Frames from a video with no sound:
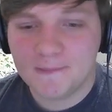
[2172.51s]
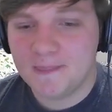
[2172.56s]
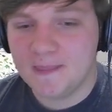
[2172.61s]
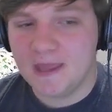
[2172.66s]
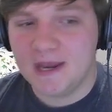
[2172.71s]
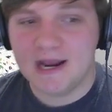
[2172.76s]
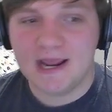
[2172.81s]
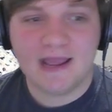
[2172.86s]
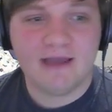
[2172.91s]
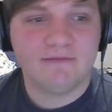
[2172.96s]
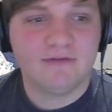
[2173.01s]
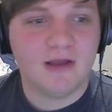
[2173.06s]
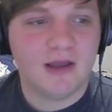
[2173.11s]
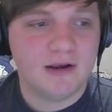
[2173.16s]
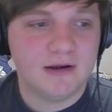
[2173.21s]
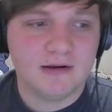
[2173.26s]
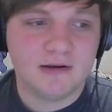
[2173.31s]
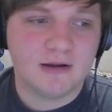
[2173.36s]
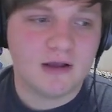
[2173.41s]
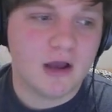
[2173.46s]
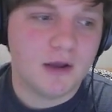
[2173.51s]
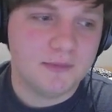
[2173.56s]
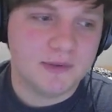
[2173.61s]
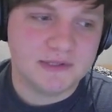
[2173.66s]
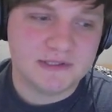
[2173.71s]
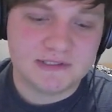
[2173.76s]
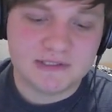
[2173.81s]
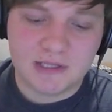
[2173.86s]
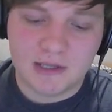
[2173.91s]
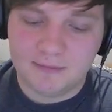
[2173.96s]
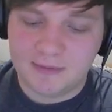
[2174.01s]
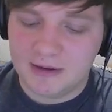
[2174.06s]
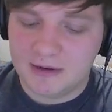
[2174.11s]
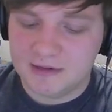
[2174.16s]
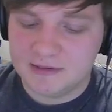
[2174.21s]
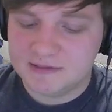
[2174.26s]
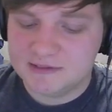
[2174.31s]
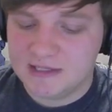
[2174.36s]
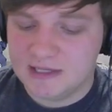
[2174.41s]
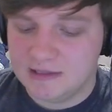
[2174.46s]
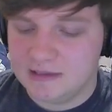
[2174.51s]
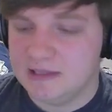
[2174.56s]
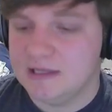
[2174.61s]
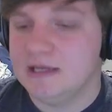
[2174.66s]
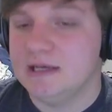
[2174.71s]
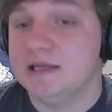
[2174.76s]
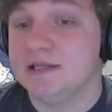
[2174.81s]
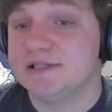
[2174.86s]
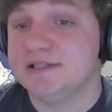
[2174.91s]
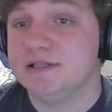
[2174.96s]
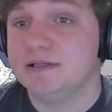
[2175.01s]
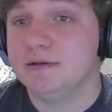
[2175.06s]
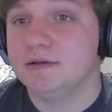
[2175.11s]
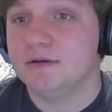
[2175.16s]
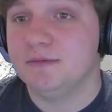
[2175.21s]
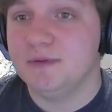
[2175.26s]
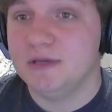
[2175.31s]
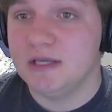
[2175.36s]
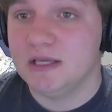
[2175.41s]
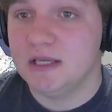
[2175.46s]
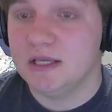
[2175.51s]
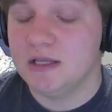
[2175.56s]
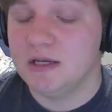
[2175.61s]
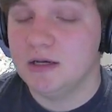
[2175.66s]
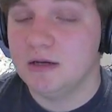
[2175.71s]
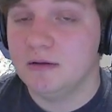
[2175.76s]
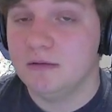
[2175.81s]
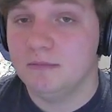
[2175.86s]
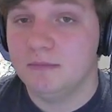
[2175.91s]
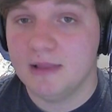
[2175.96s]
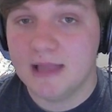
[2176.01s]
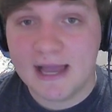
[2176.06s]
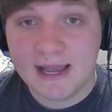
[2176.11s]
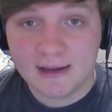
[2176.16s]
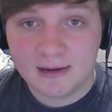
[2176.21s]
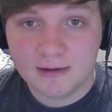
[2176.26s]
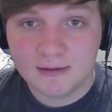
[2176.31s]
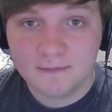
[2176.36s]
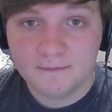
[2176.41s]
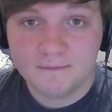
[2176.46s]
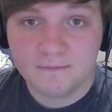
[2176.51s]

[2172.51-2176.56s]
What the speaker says: And I have gotten comments about it saying that he needs to be in black,